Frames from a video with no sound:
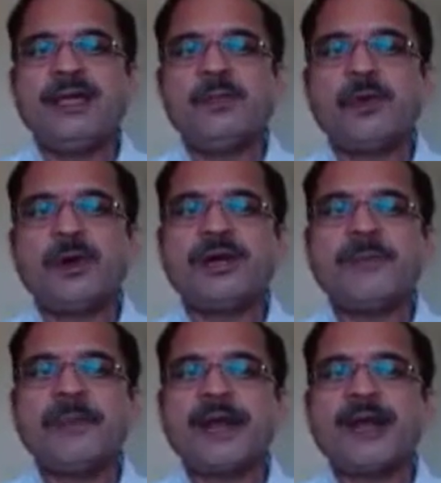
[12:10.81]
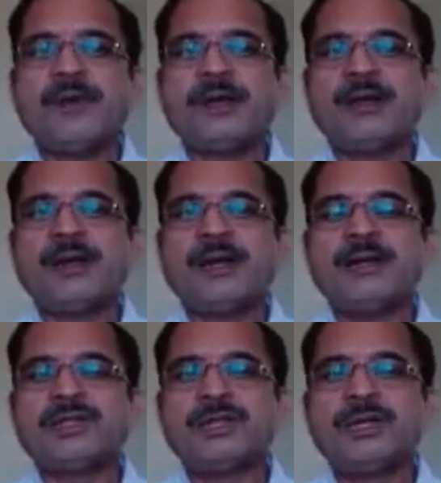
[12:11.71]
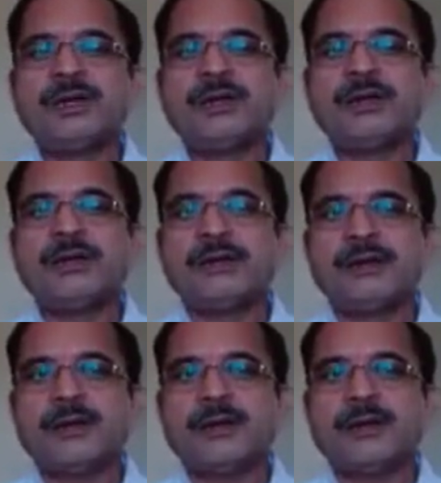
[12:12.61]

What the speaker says: the electrodes should be compatible.